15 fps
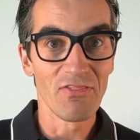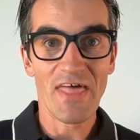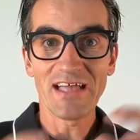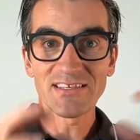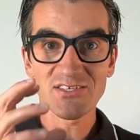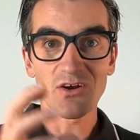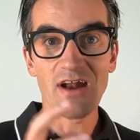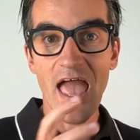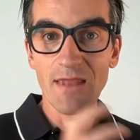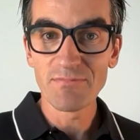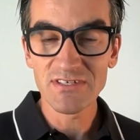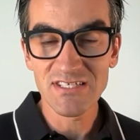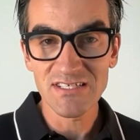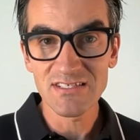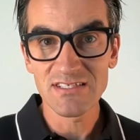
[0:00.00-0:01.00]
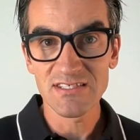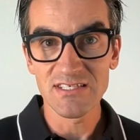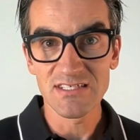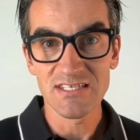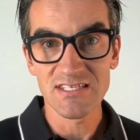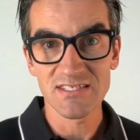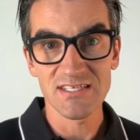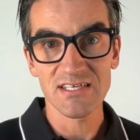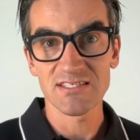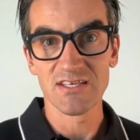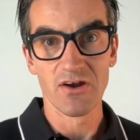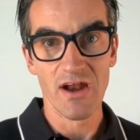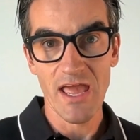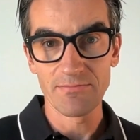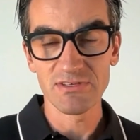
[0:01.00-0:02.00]
that's our Edmonton statistics
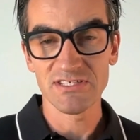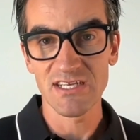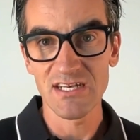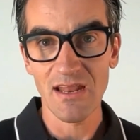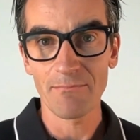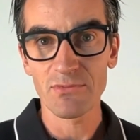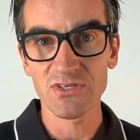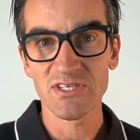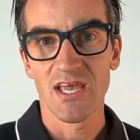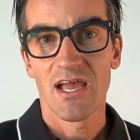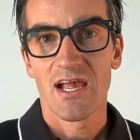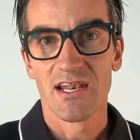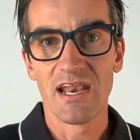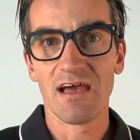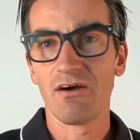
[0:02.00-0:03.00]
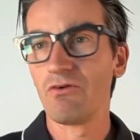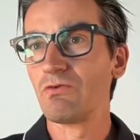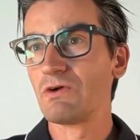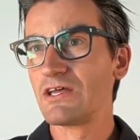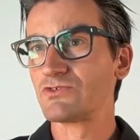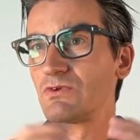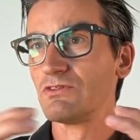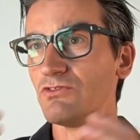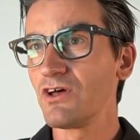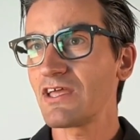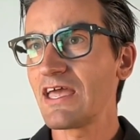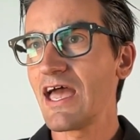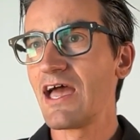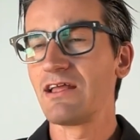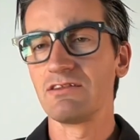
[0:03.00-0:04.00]
and our Edmonton numbers. Now, as we look
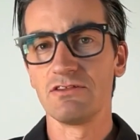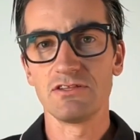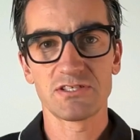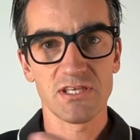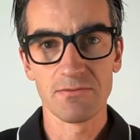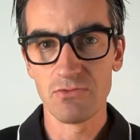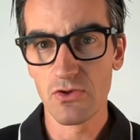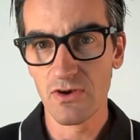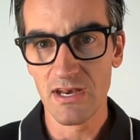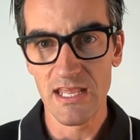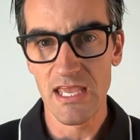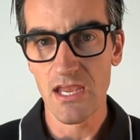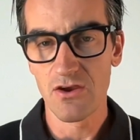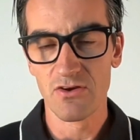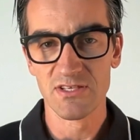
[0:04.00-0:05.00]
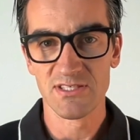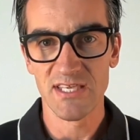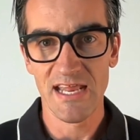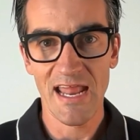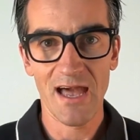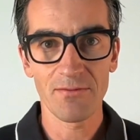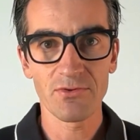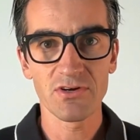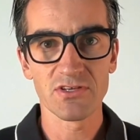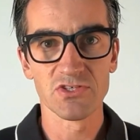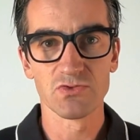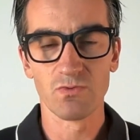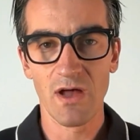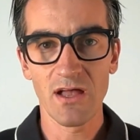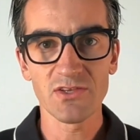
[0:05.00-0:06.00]
at this community here in St. Albert
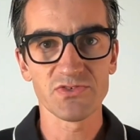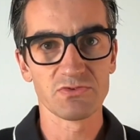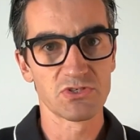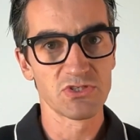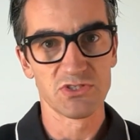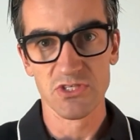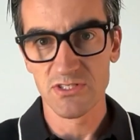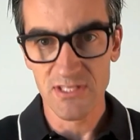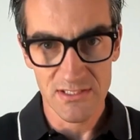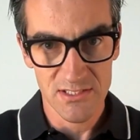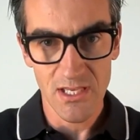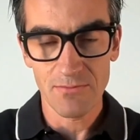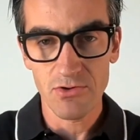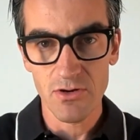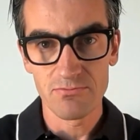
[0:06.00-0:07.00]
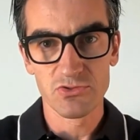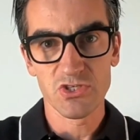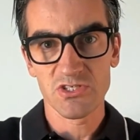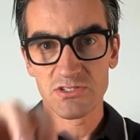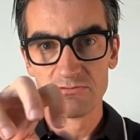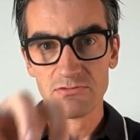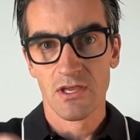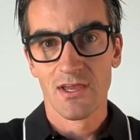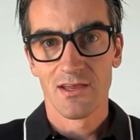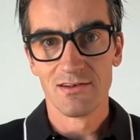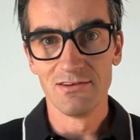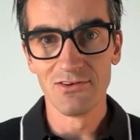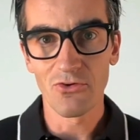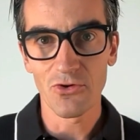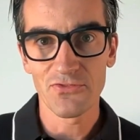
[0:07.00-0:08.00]
as well, so which is just a suburb just
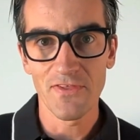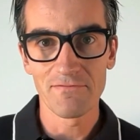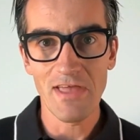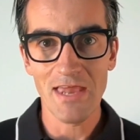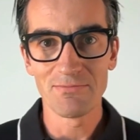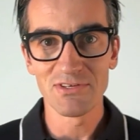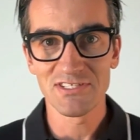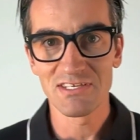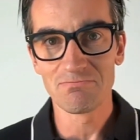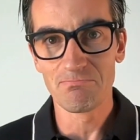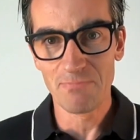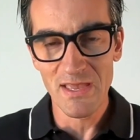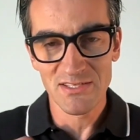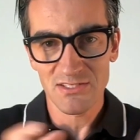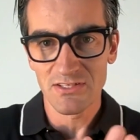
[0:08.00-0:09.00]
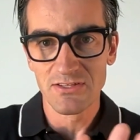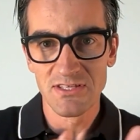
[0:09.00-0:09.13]
north of Edmonton, basically